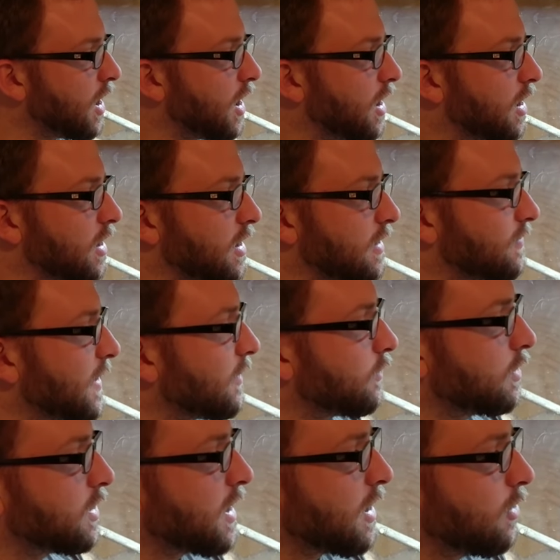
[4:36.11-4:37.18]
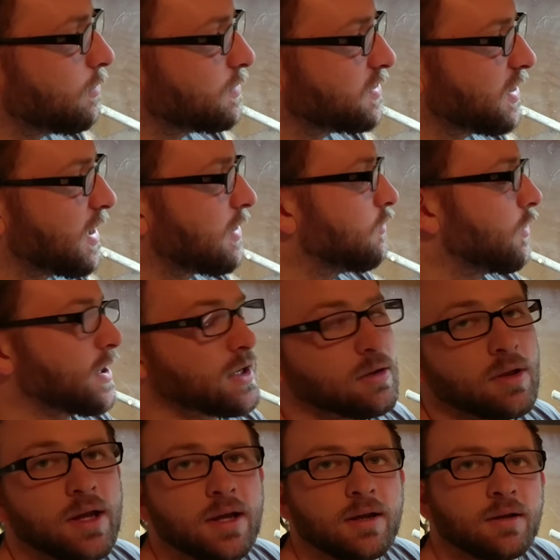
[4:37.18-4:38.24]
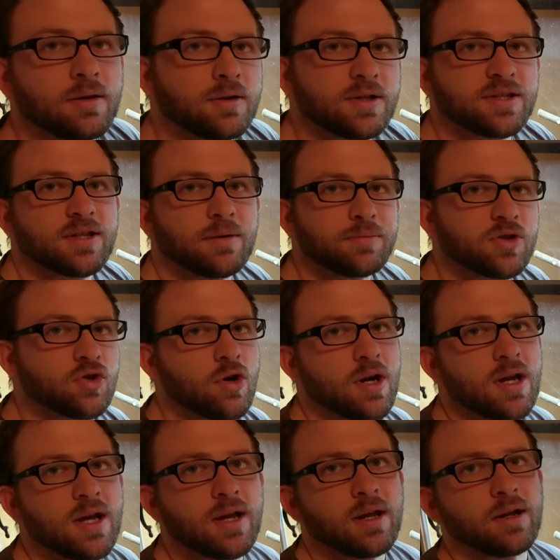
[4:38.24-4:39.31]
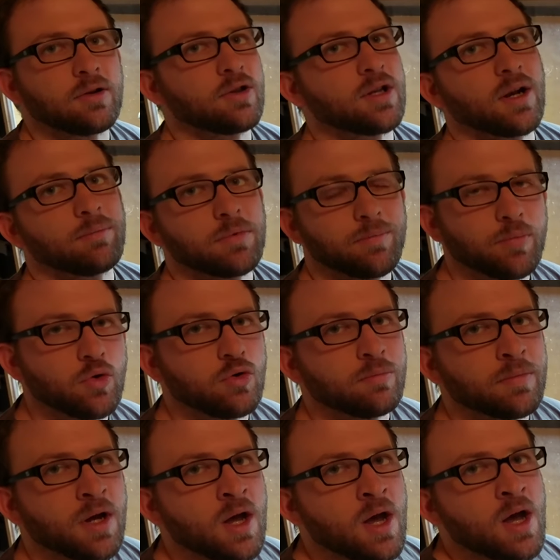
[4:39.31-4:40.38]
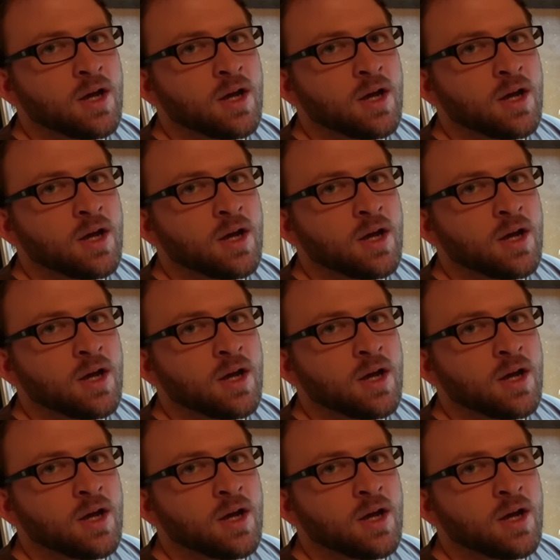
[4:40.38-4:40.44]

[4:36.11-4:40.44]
And that really helps like regulate the substrate and clean up the poop.